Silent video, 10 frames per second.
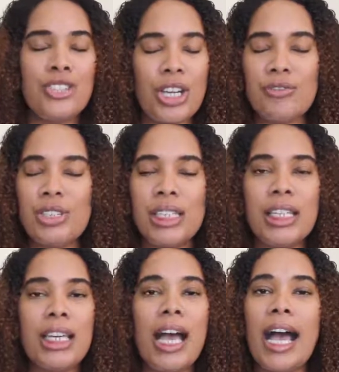
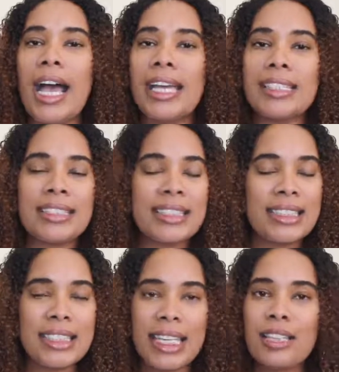Generally, I
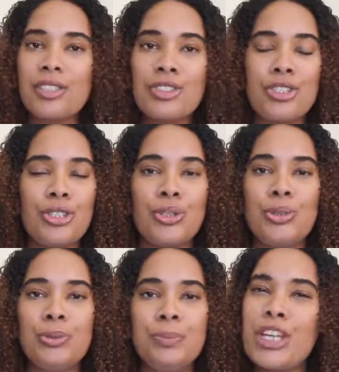stick
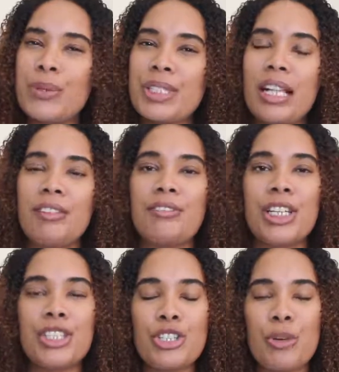to no sulfates,